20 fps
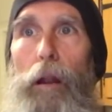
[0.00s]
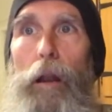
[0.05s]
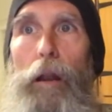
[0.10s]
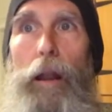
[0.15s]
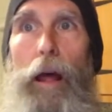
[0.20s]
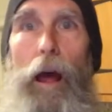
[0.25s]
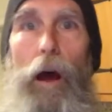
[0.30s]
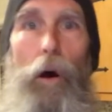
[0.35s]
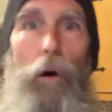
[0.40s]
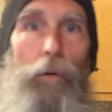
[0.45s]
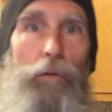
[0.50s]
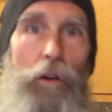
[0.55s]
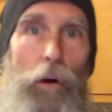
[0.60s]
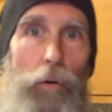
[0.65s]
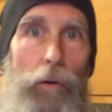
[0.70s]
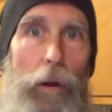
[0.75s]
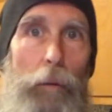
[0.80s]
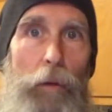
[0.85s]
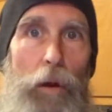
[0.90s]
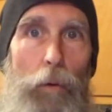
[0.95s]
Now,
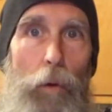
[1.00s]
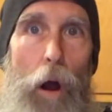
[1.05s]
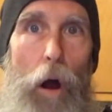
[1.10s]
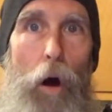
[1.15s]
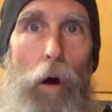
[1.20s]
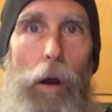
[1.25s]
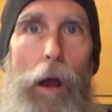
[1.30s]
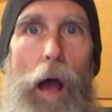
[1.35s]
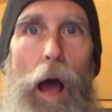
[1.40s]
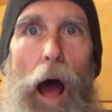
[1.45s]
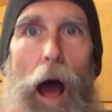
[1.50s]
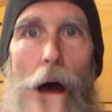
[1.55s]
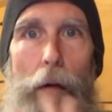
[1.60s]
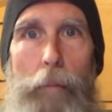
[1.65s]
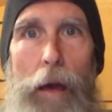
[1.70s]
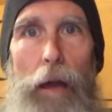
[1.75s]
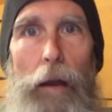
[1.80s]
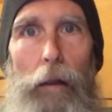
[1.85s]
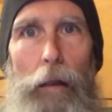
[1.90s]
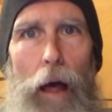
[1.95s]
don't get me wrong. I
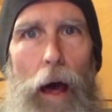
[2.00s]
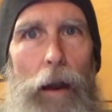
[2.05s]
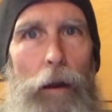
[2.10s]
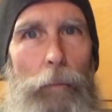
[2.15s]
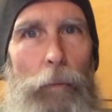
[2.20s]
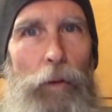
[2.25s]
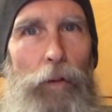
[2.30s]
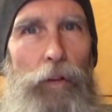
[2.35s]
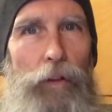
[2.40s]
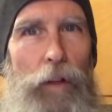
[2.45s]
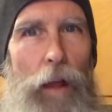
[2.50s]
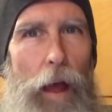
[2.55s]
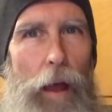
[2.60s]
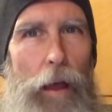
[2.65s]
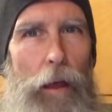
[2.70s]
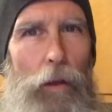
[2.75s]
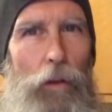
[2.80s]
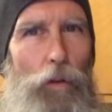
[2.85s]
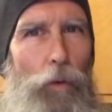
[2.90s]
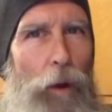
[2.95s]
made a lot of
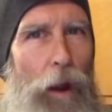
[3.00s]
mistakes.